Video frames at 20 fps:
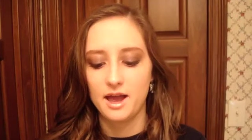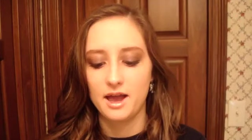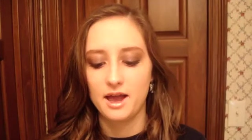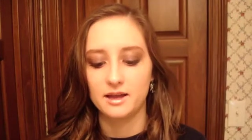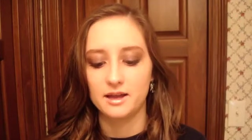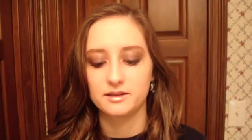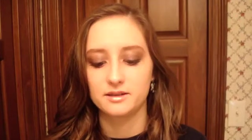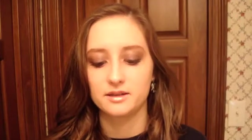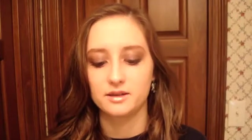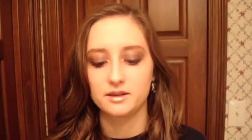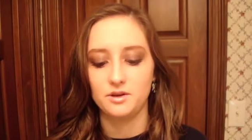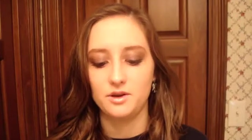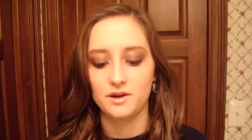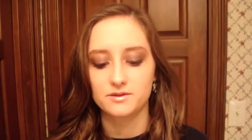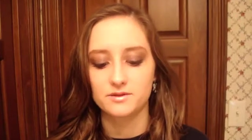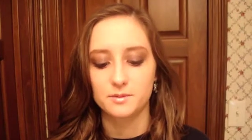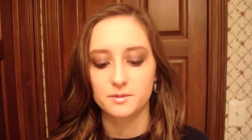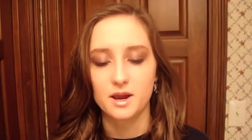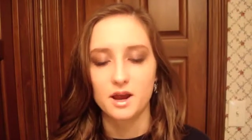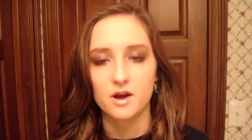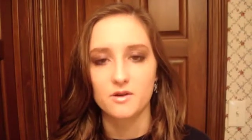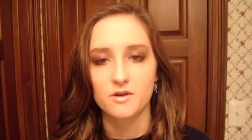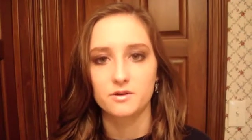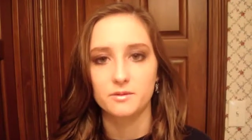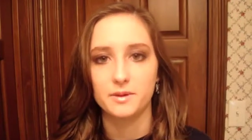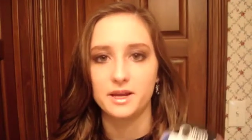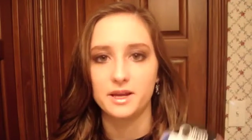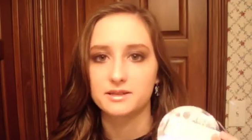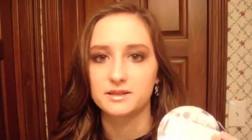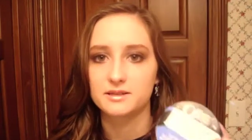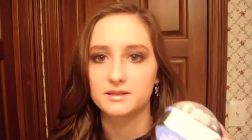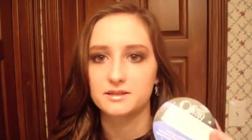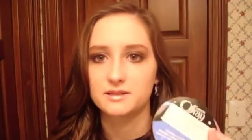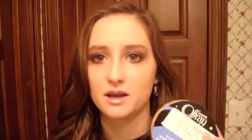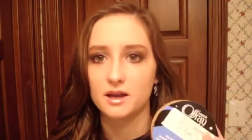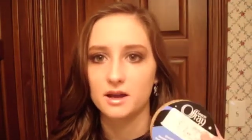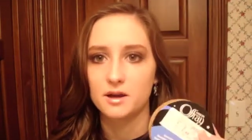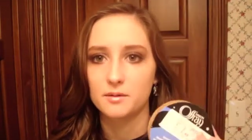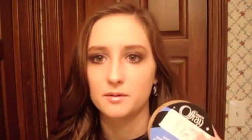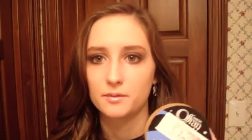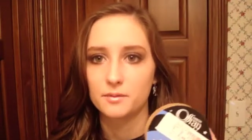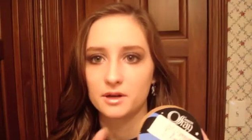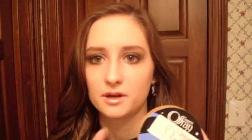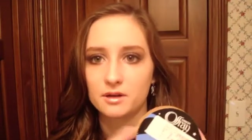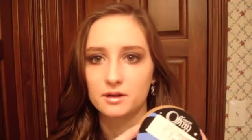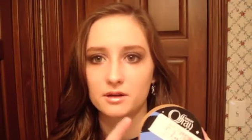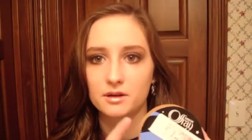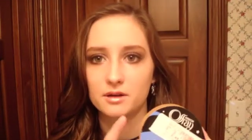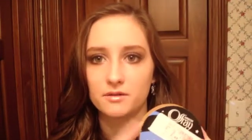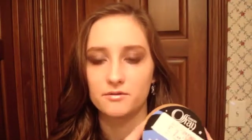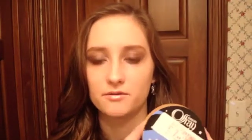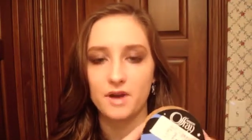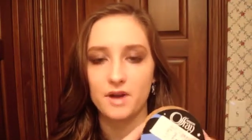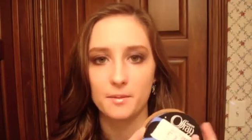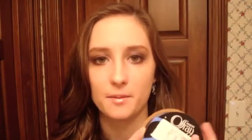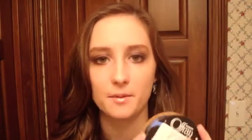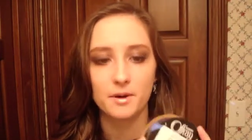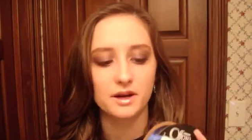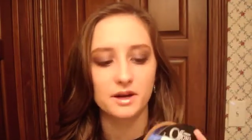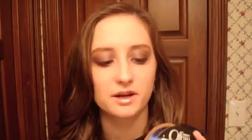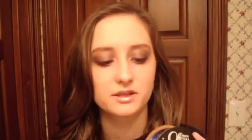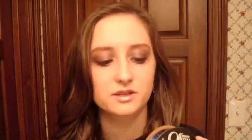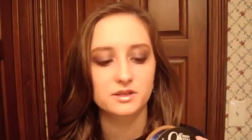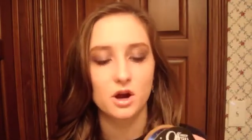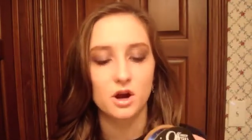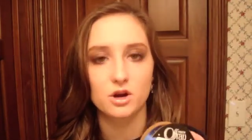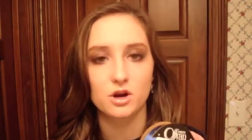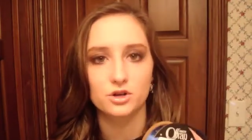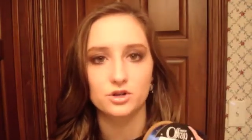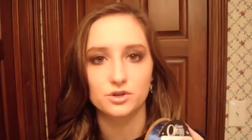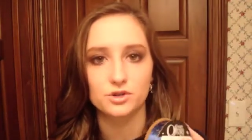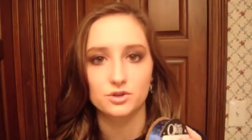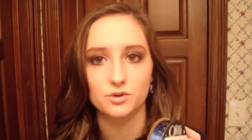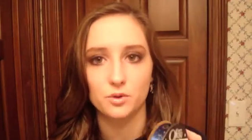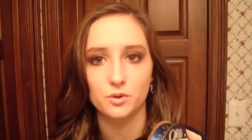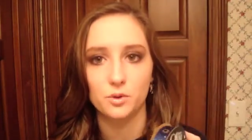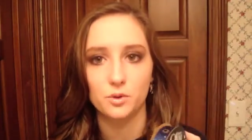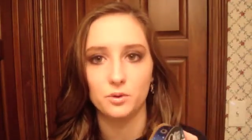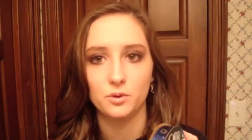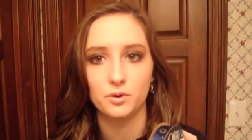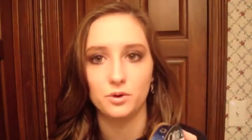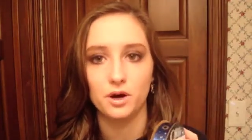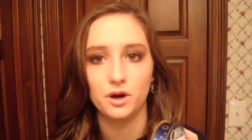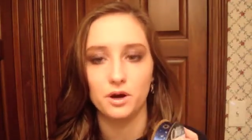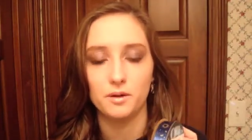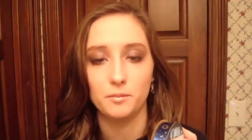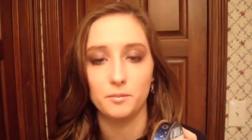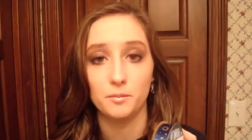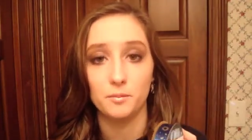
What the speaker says: And you have to be careful because some fabrics are sold